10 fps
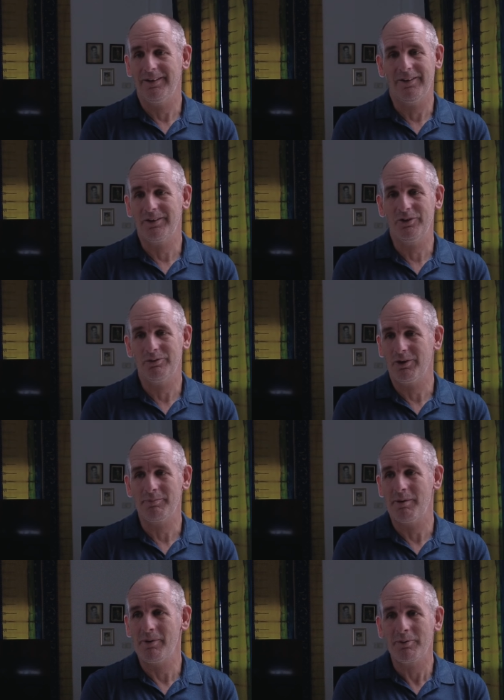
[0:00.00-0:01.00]
I couldn't ride
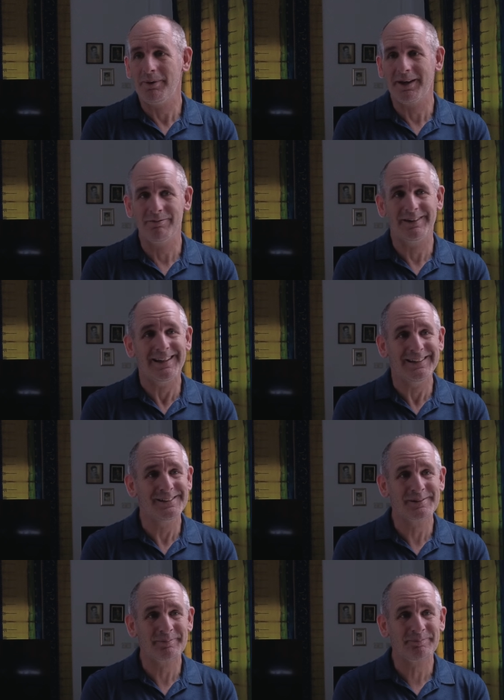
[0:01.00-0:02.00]
my motorbike every day.
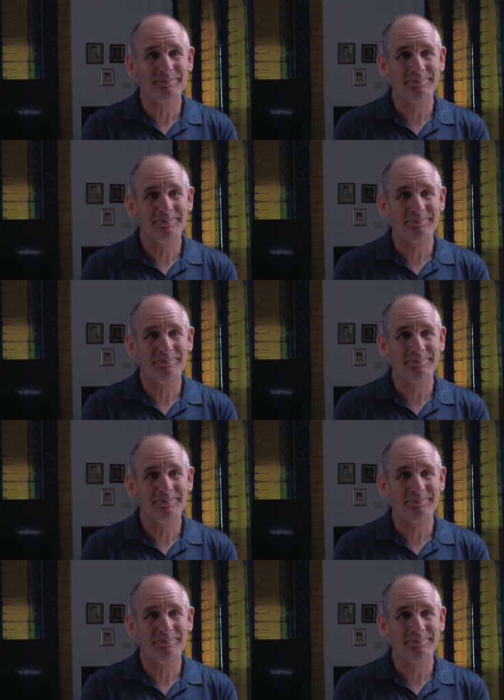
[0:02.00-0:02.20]
No,